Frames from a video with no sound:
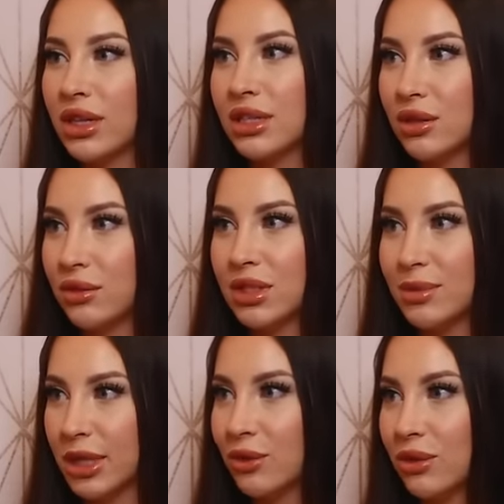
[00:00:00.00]
That's always
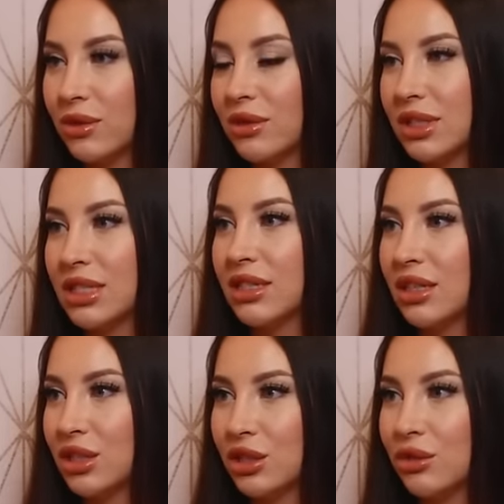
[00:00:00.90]
my goal is mm-hmm. to like
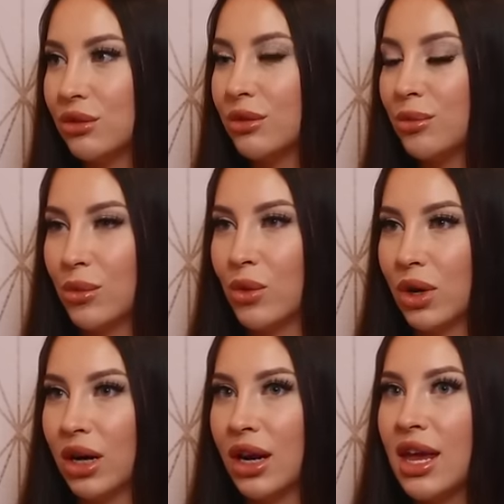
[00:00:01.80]
mm-hmm. shoot
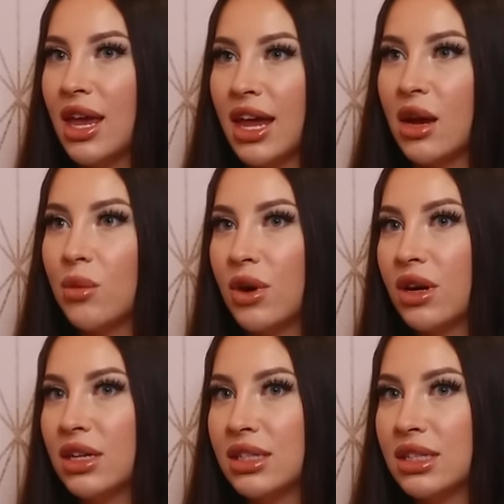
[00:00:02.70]
more. And I
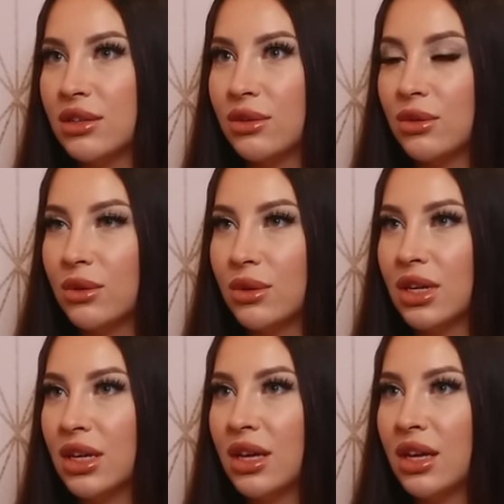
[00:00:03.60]
want to